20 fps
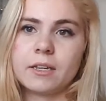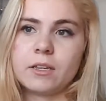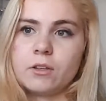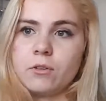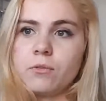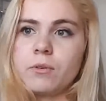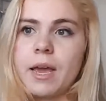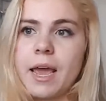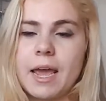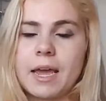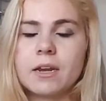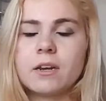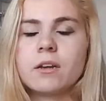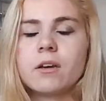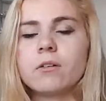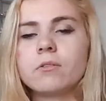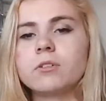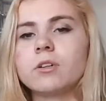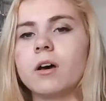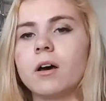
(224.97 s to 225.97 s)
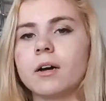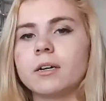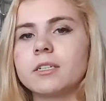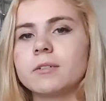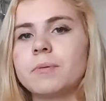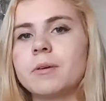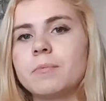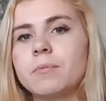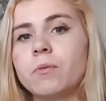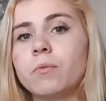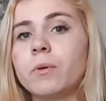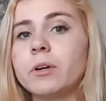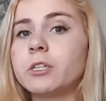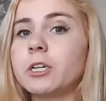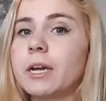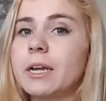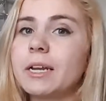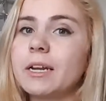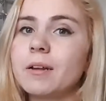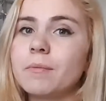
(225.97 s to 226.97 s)
you can go talk to people,
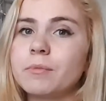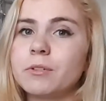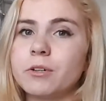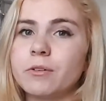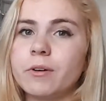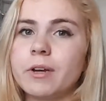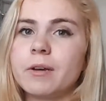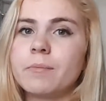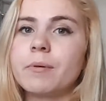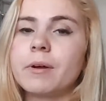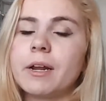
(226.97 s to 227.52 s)
which I ended up doing,